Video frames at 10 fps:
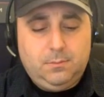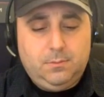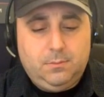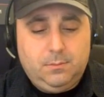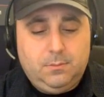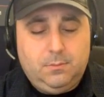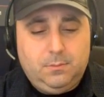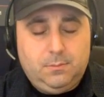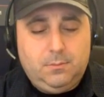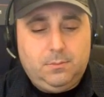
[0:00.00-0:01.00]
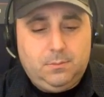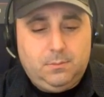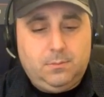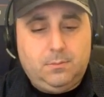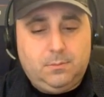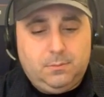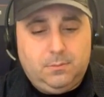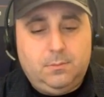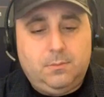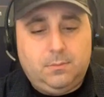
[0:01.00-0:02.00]

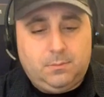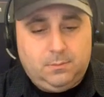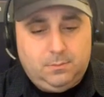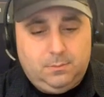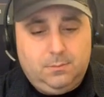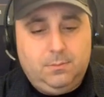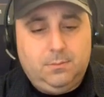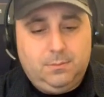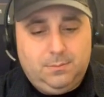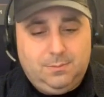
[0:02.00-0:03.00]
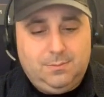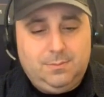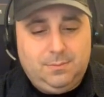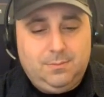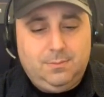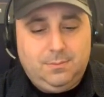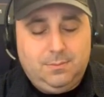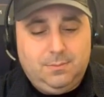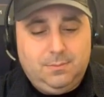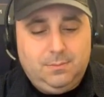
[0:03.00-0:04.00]

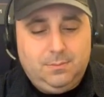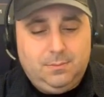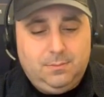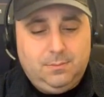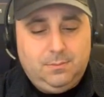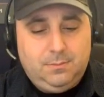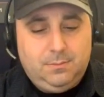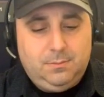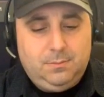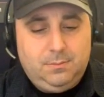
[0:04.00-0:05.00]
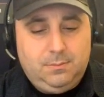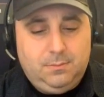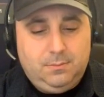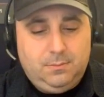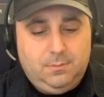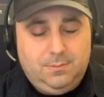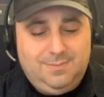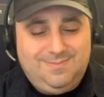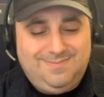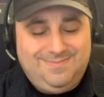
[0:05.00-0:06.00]

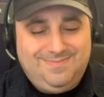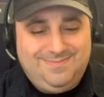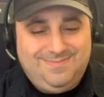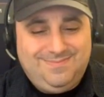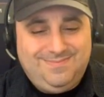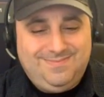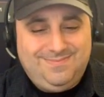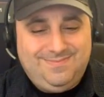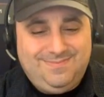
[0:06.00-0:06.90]
The person shown says nothing.